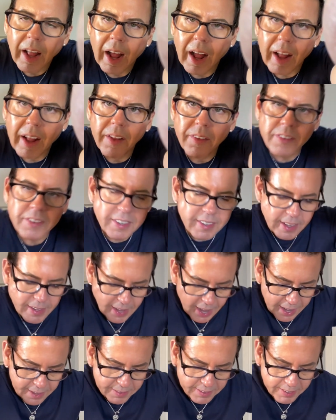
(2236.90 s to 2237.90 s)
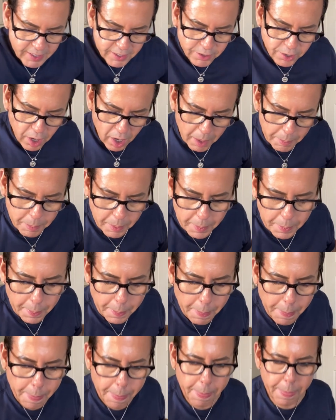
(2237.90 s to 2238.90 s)
Uh, she's an Etsy shop
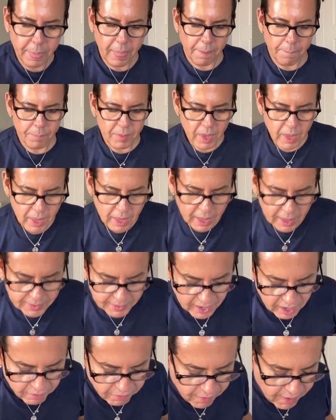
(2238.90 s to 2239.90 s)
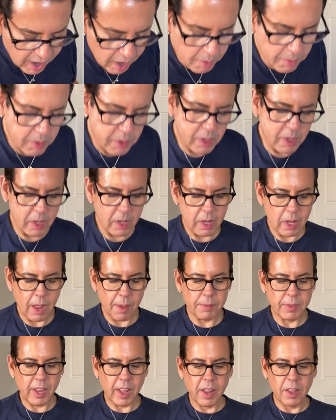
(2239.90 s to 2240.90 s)
that I found.
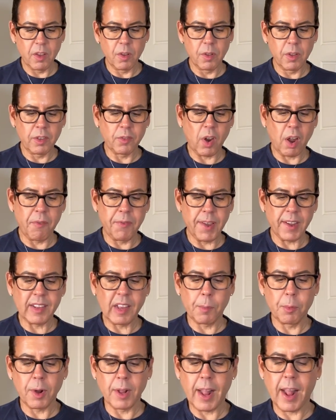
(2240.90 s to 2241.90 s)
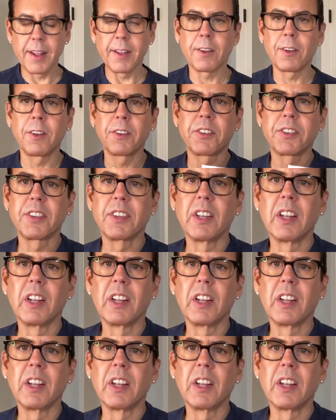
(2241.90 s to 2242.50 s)
I'm telling you, so botanicals.